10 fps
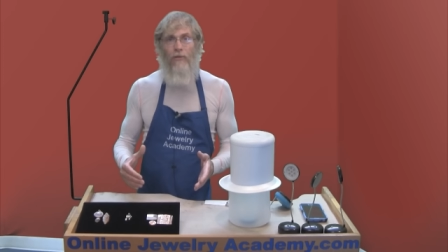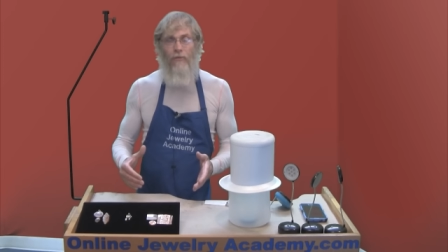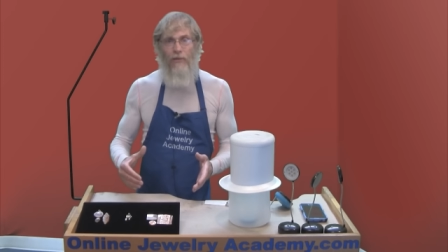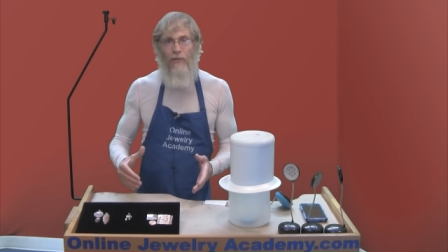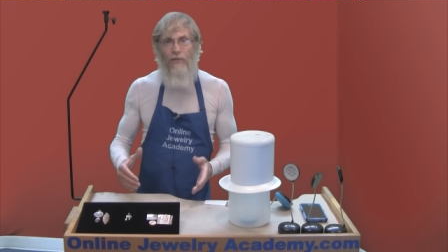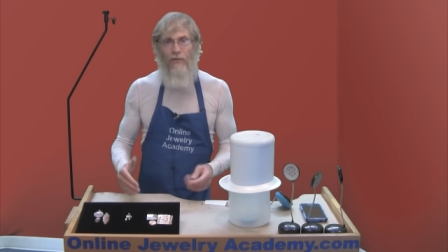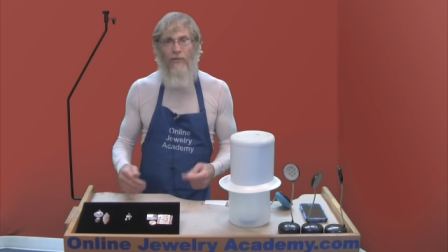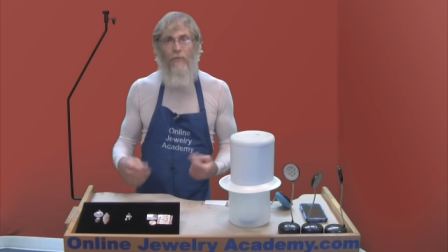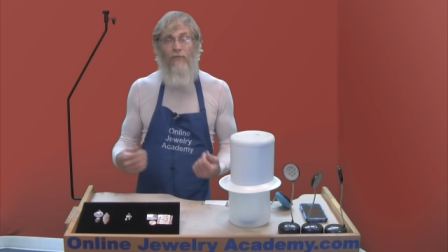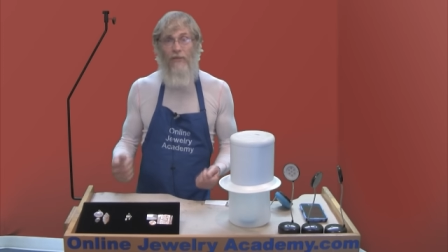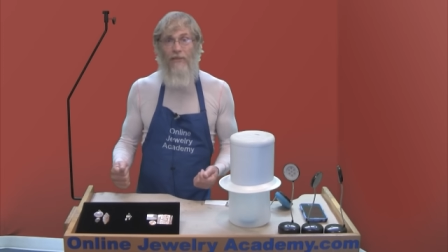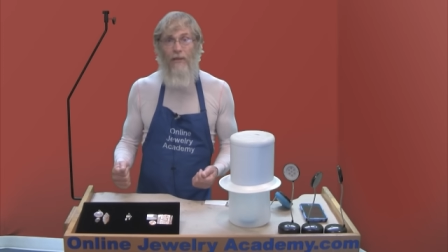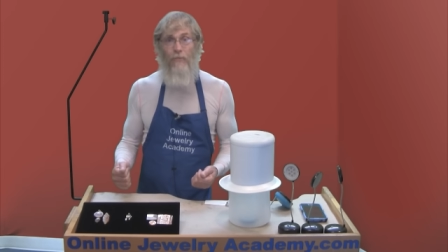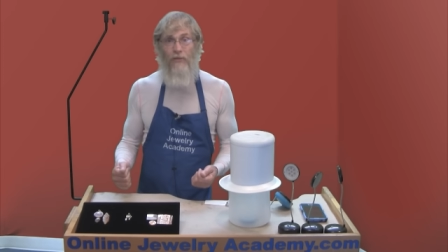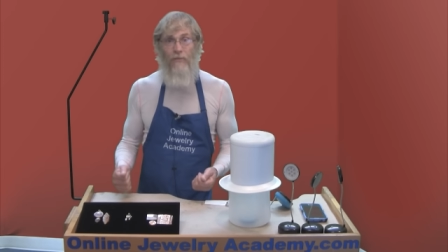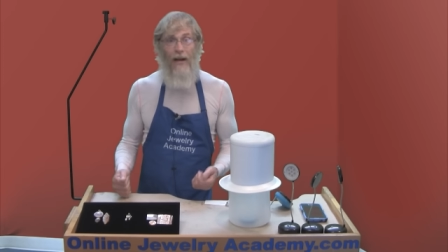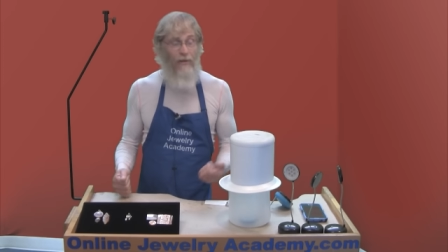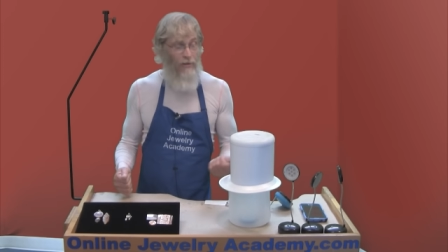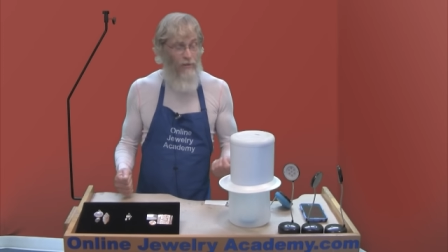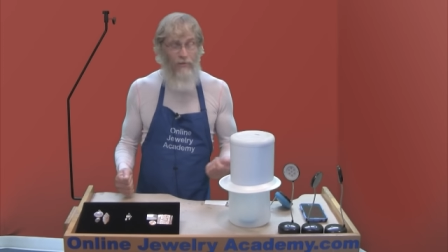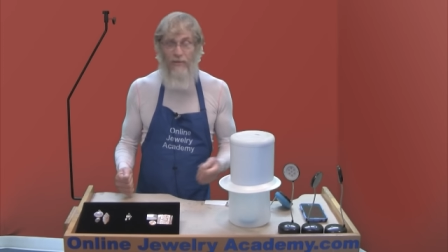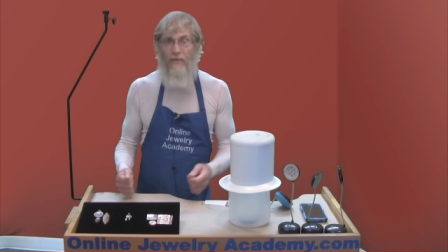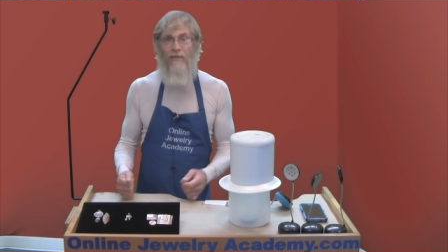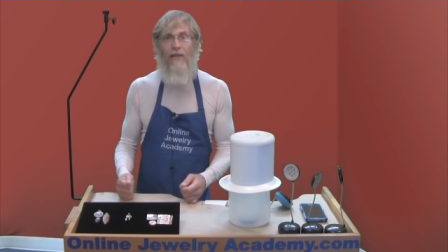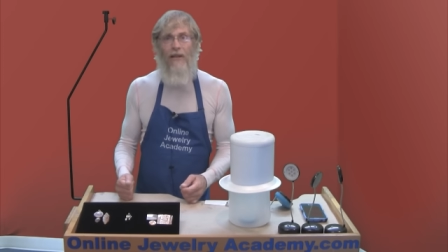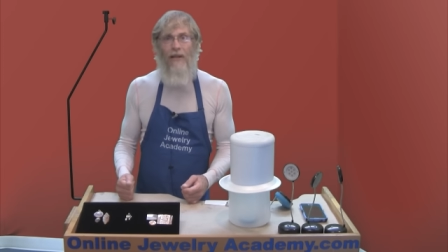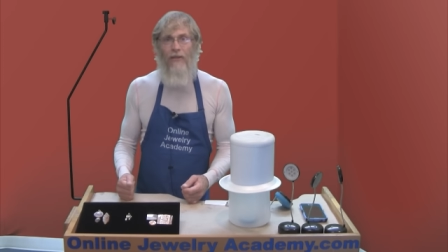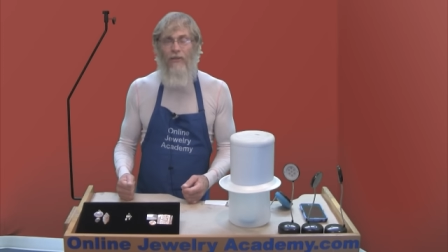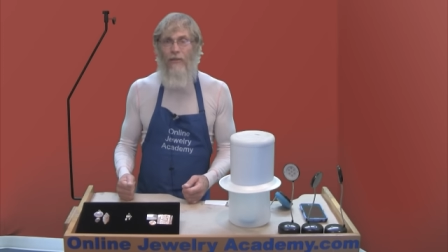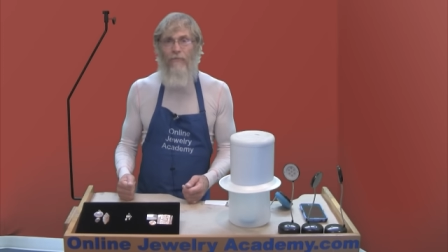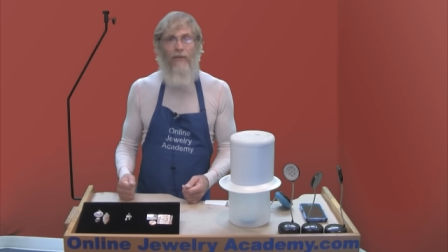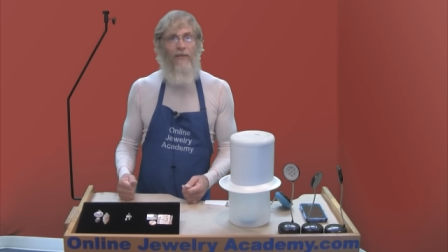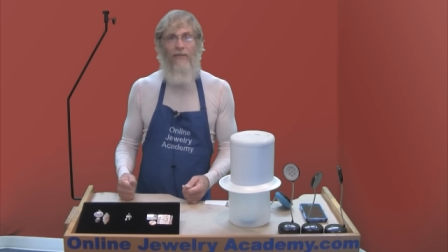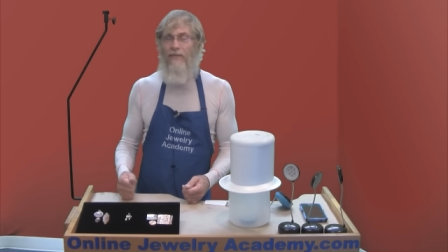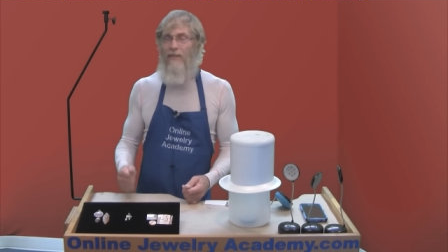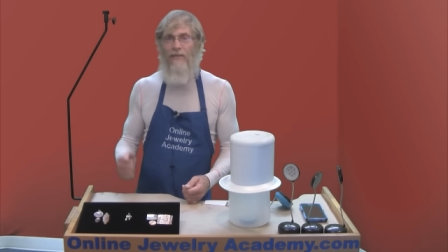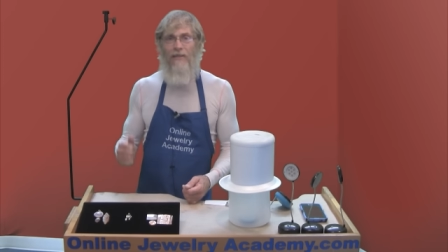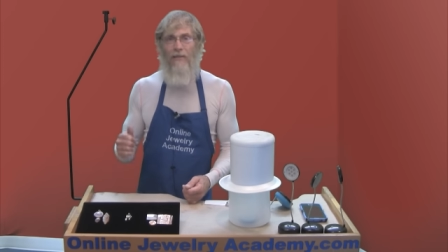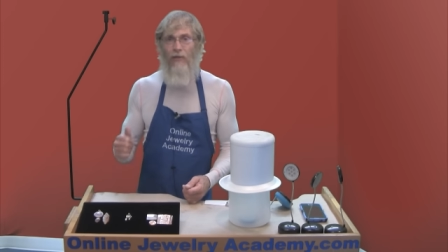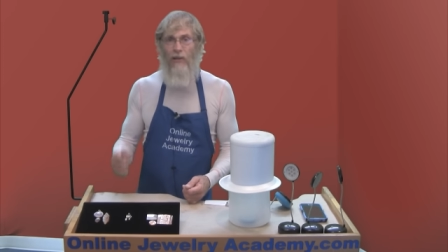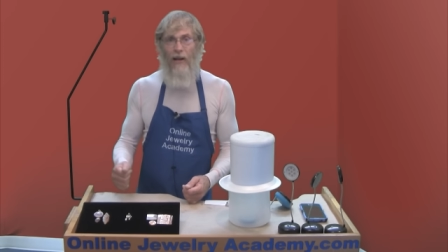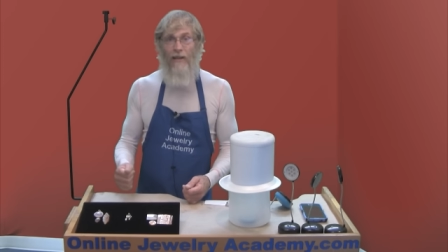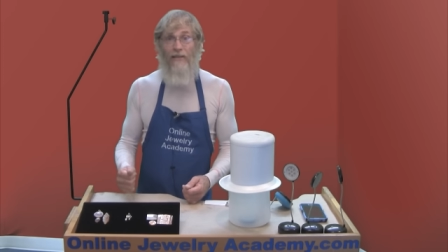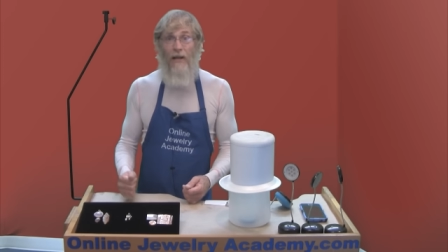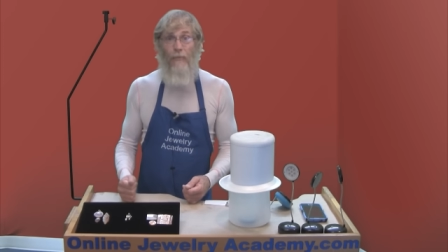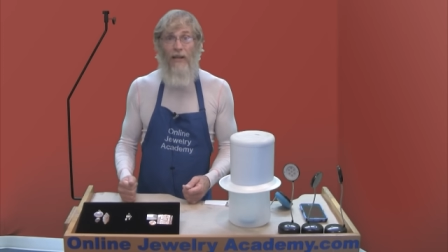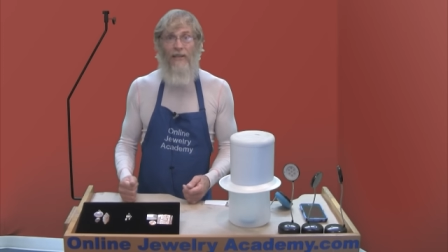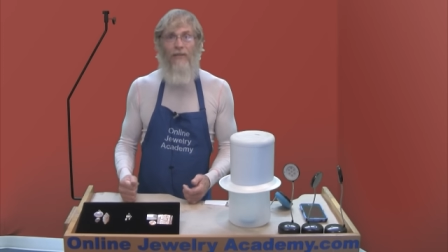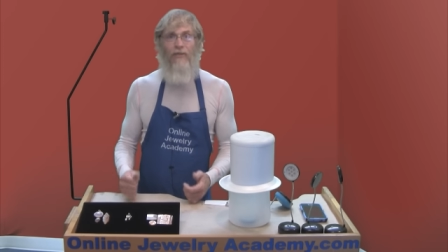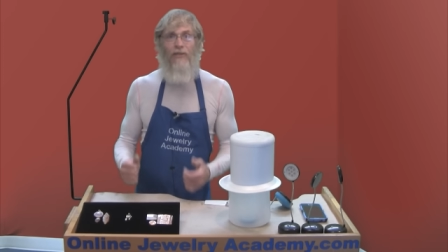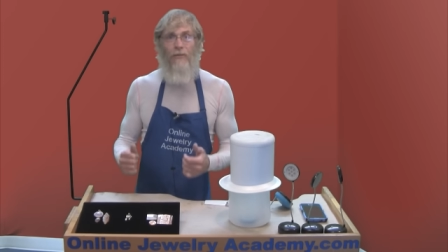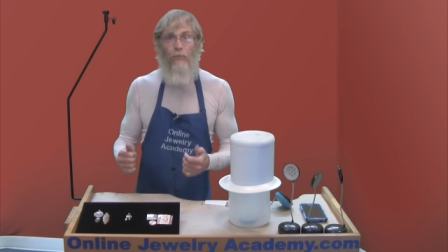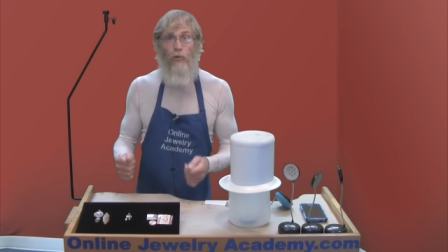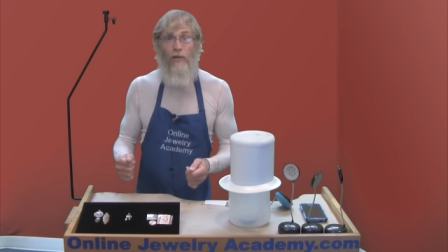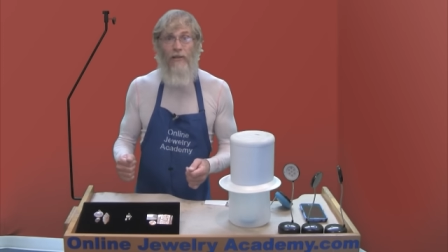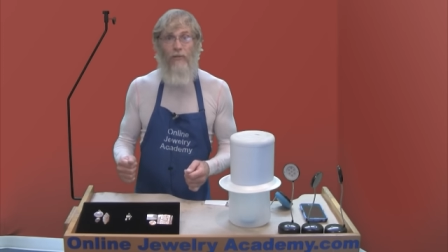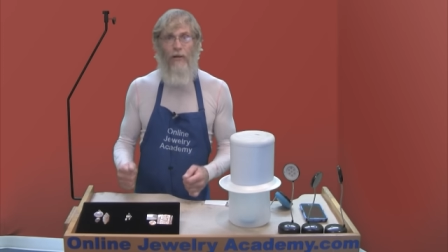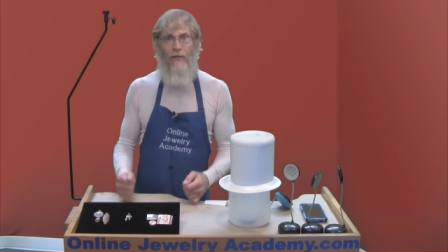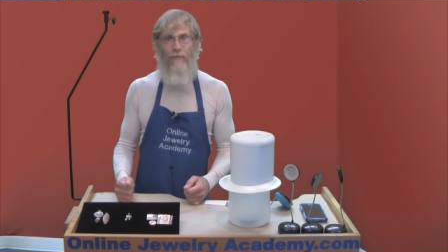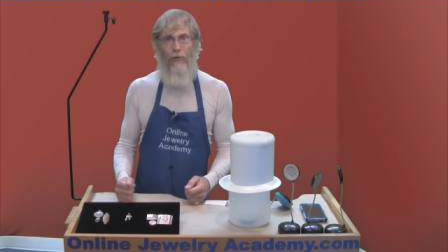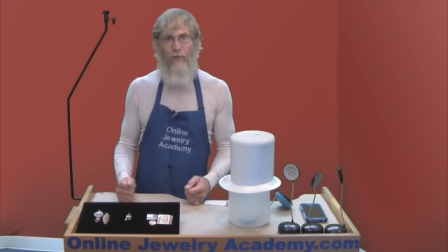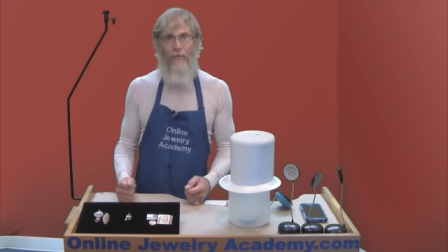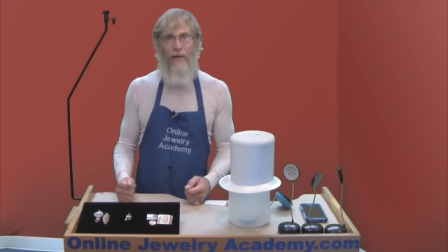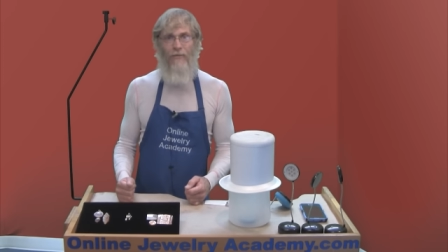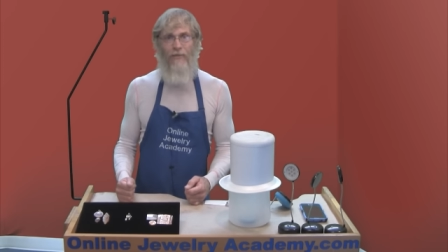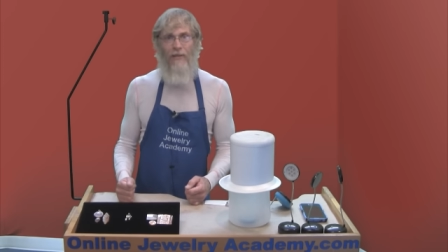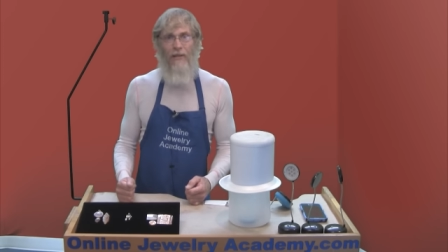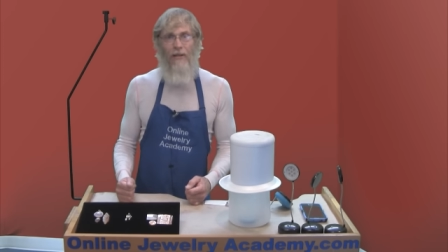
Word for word: over the years, some of the tips of how to use this, you're going to find that it's going to save you a lot of time and give you some really great photographs.